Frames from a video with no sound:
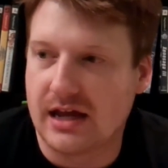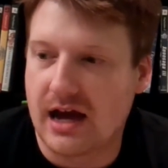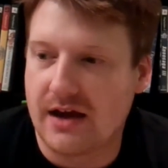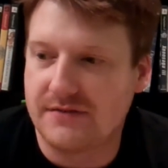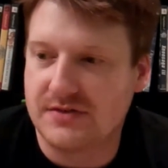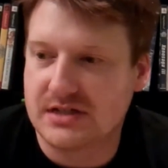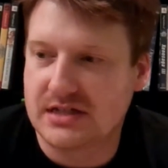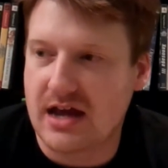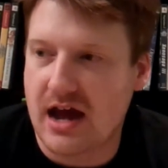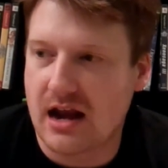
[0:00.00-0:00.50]
I've
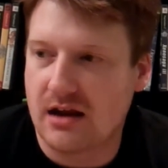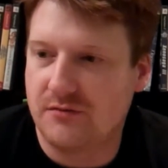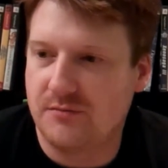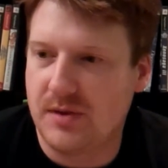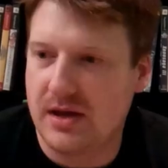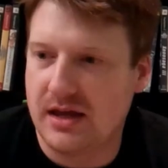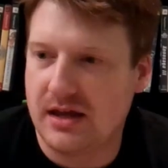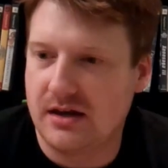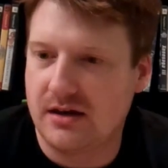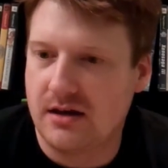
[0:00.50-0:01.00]
just kind of
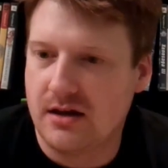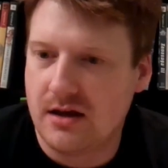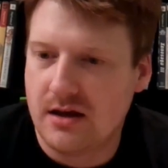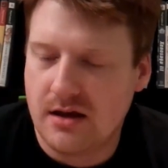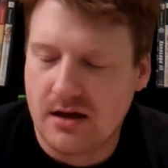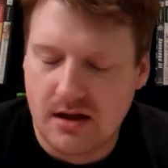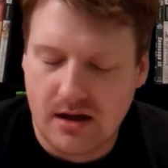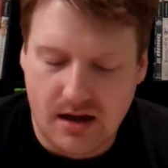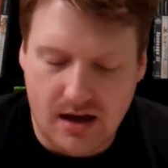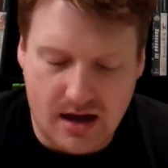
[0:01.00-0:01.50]
been
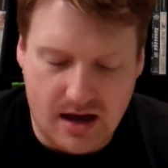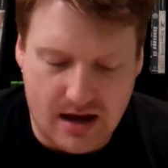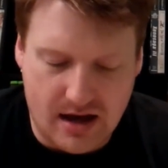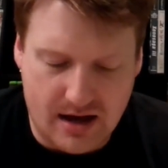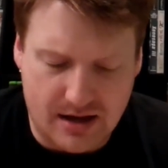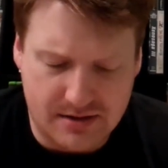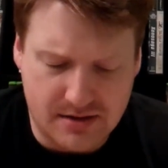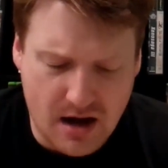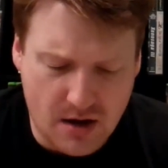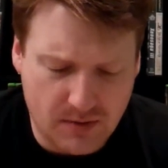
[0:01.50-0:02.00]

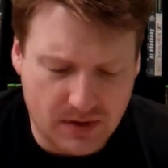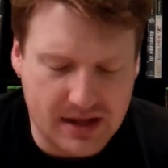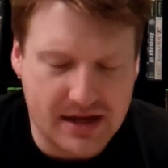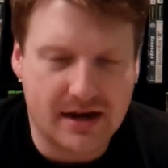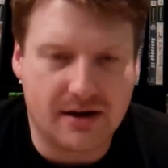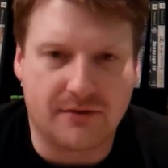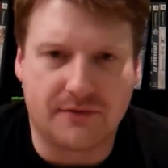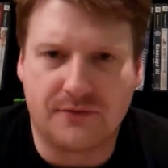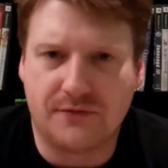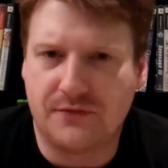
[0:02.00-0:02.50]
not really
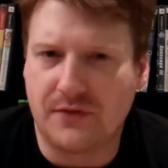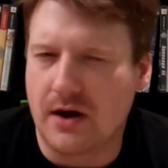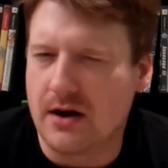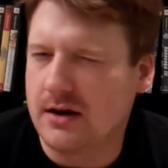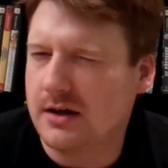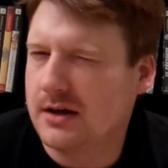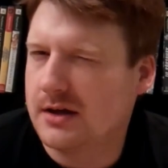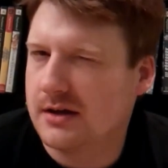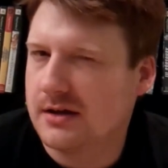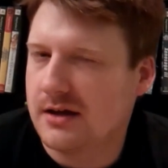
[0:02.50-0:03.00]
in a
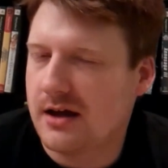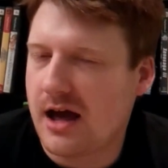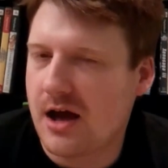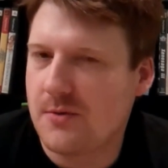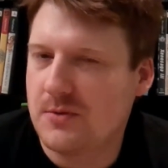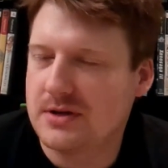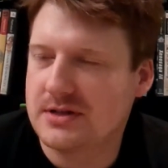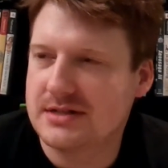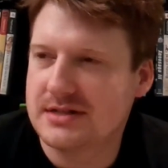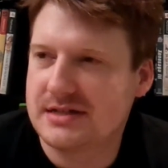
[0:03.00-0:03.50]
funk, I
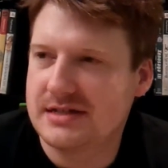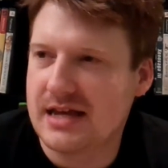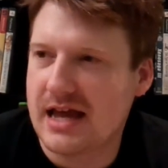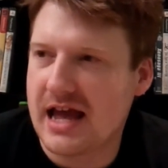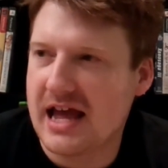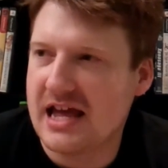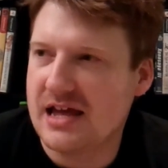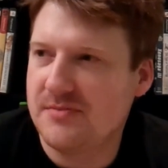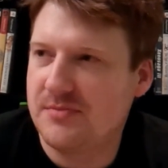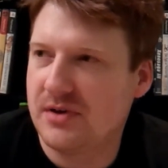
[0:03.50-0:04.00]
wouldn't
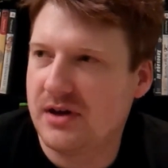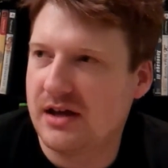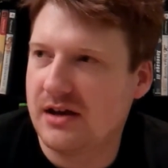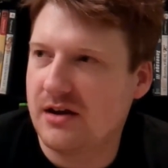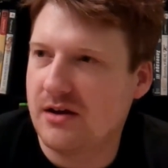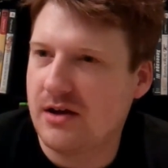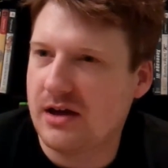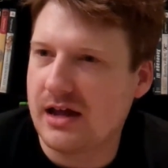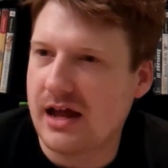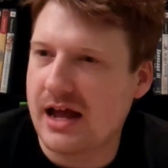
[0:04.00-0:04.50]
say, but